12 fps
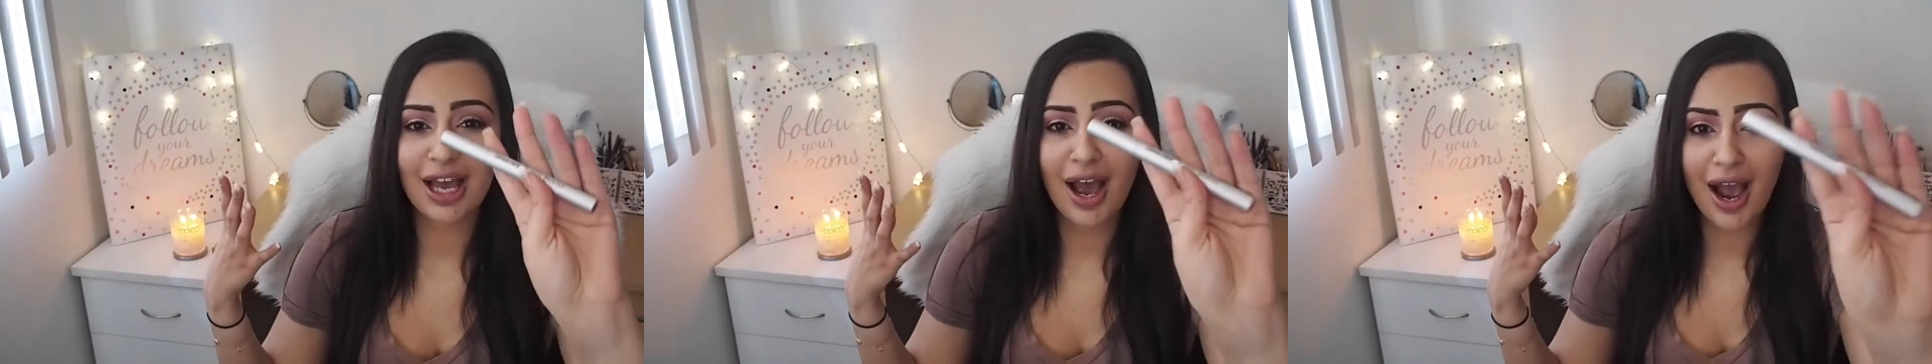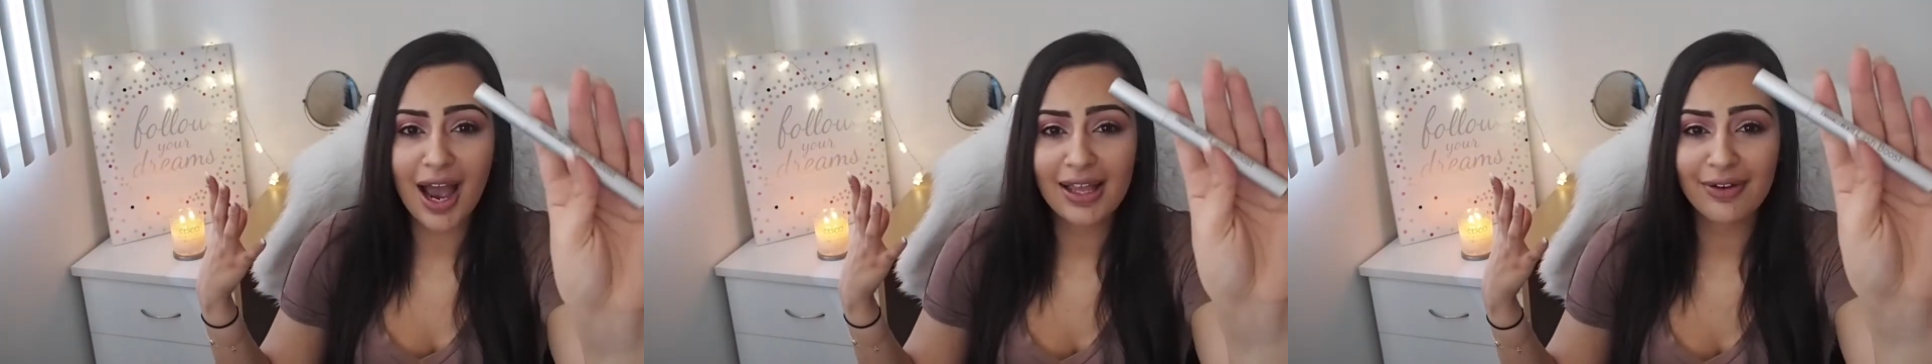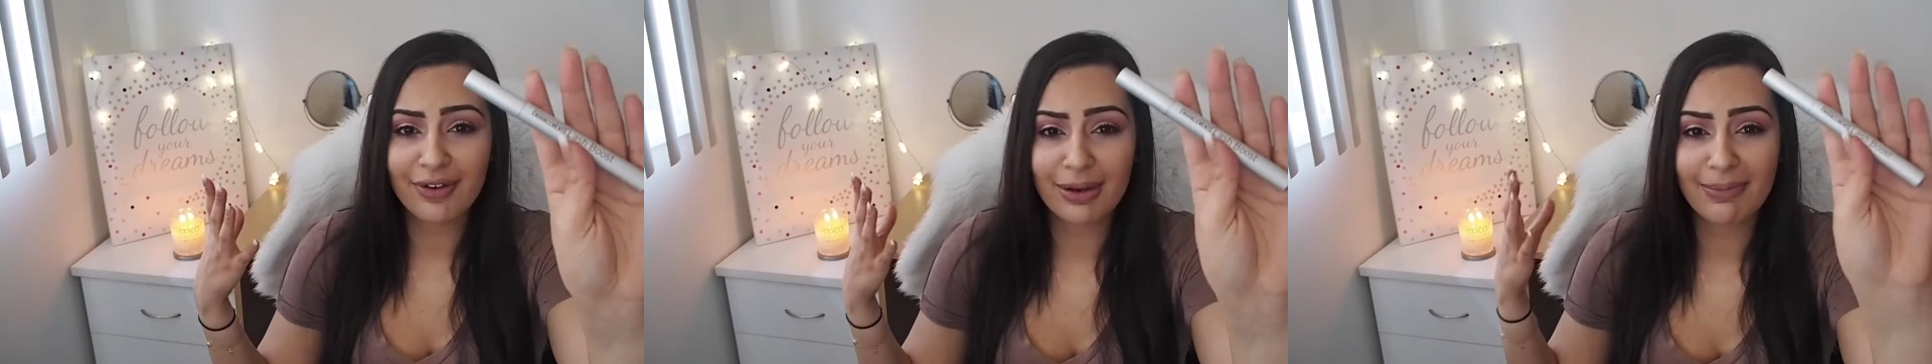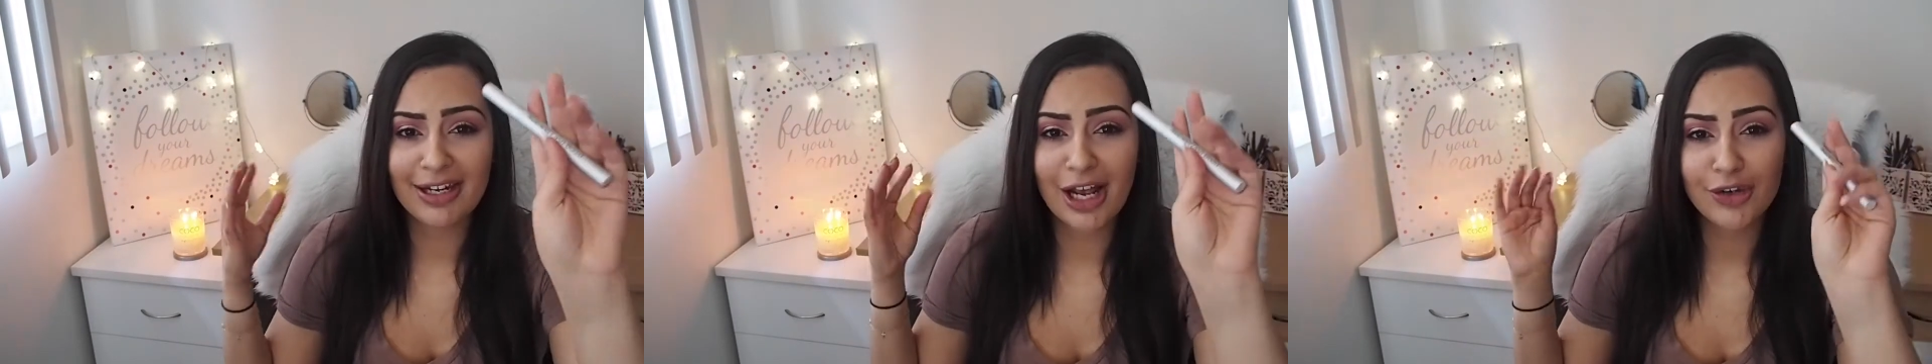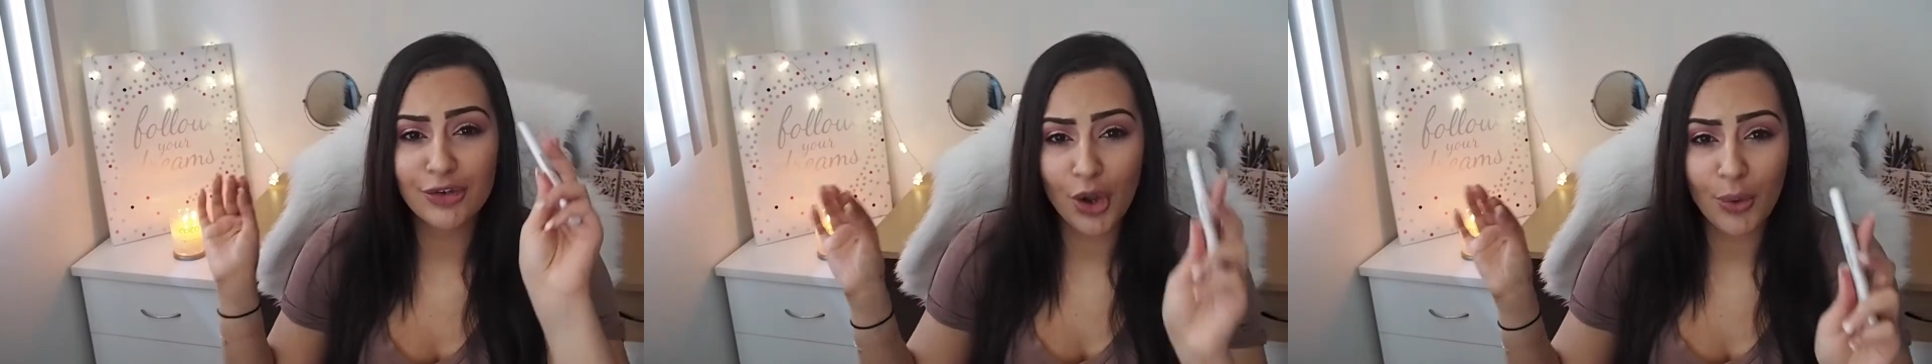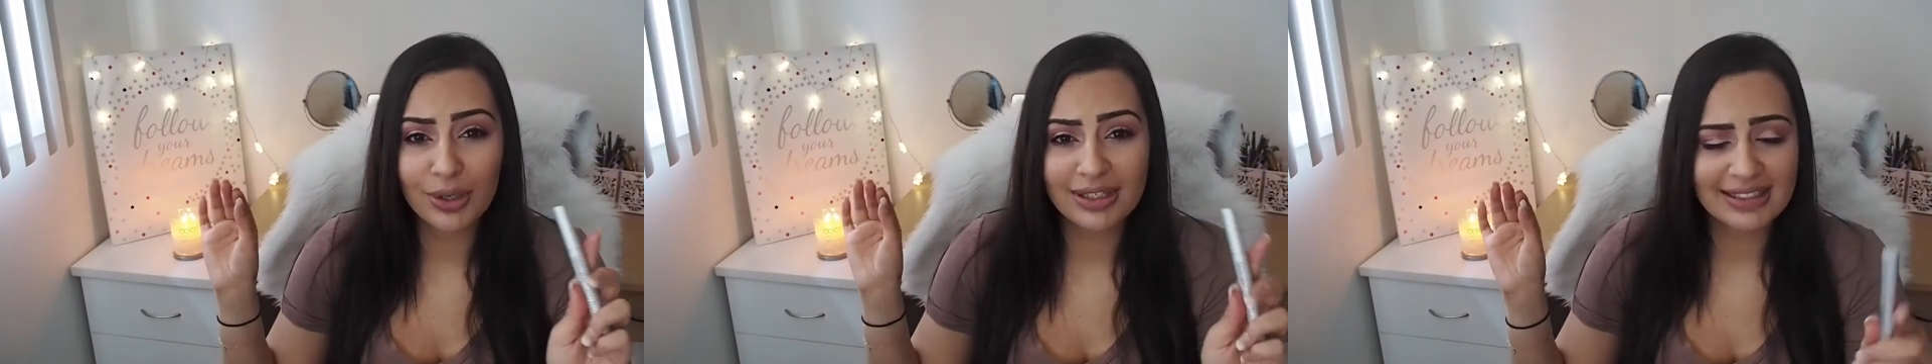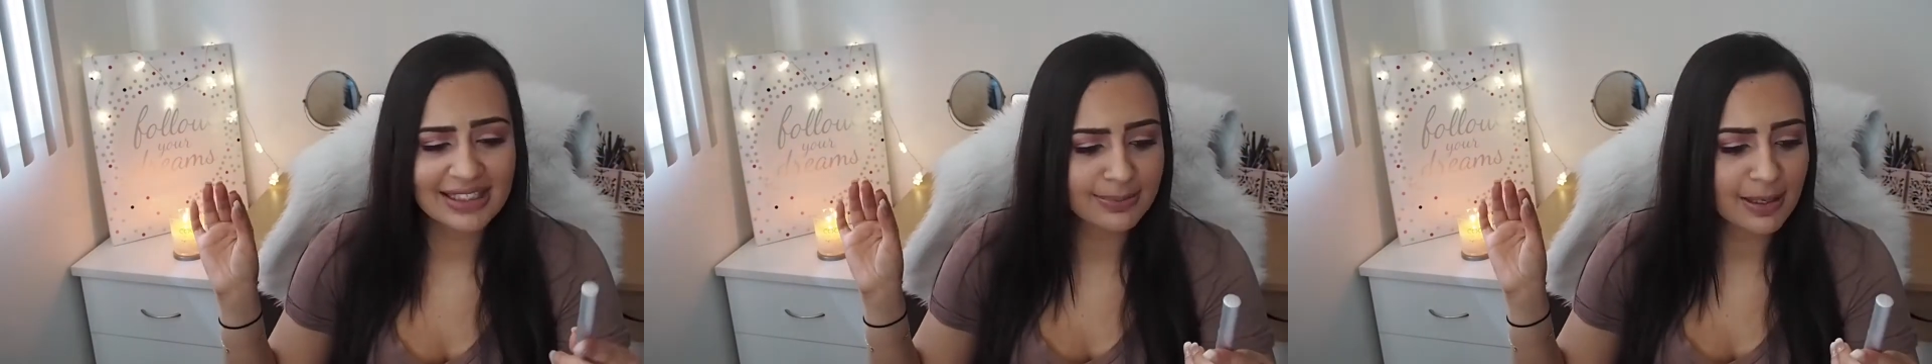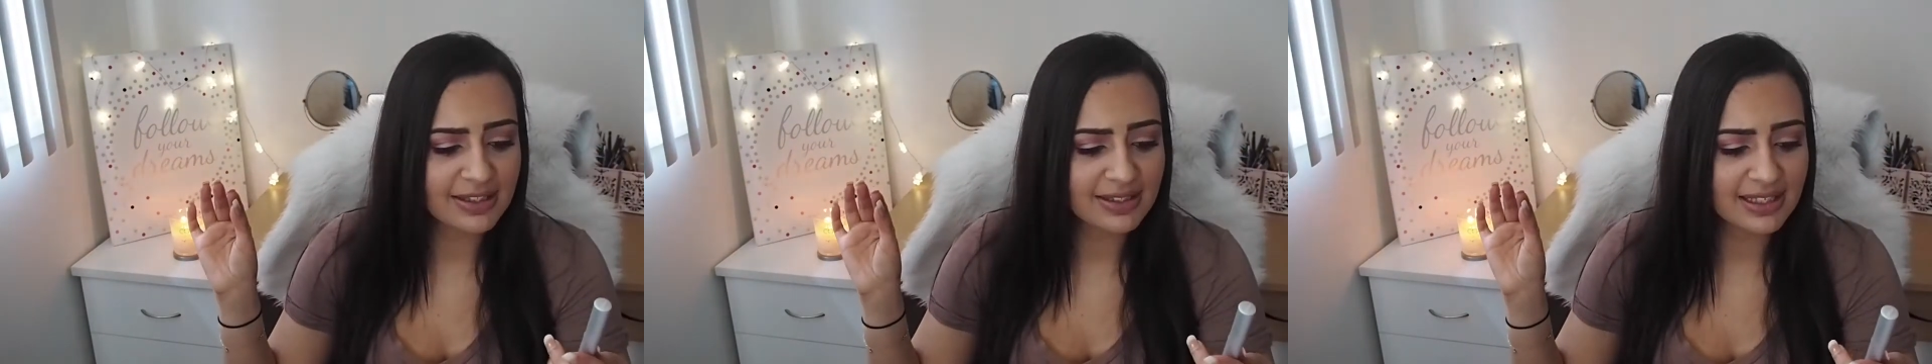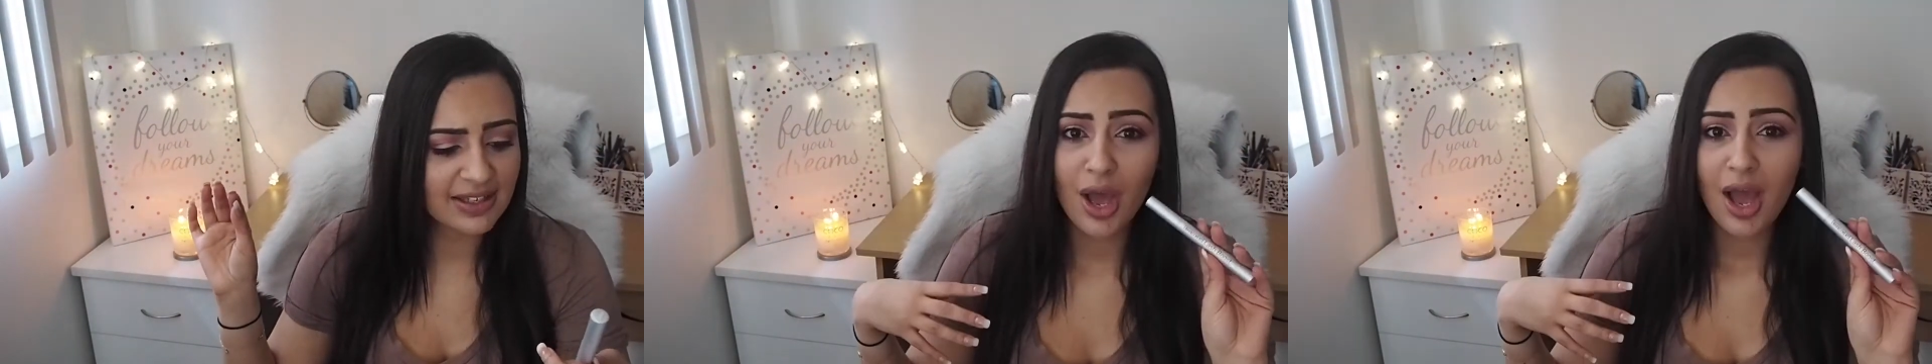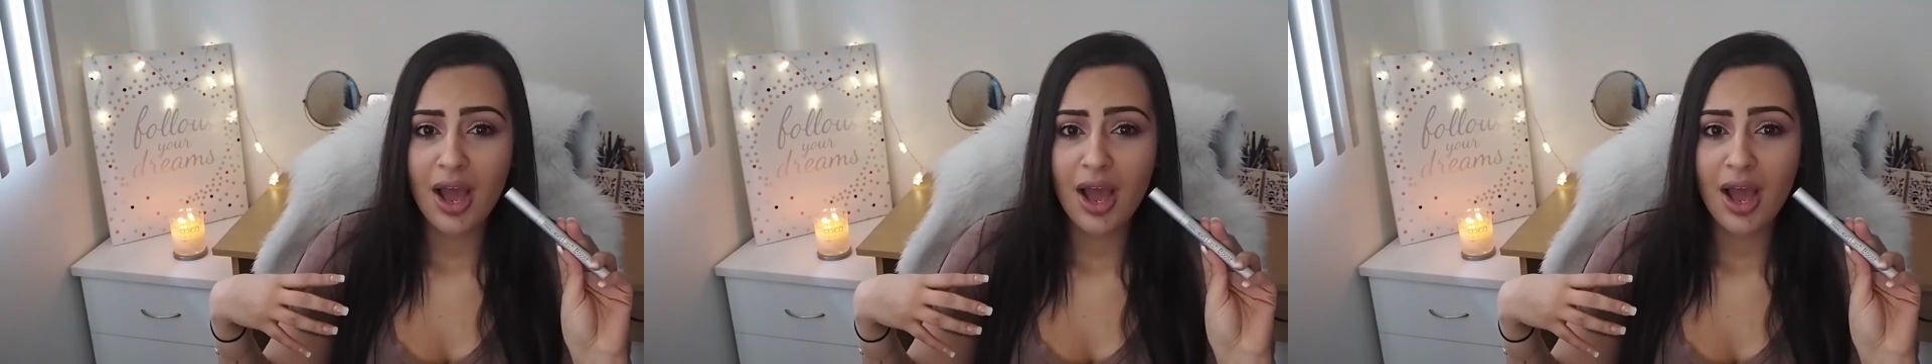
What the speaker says: I highly recommend. I know it's expensive.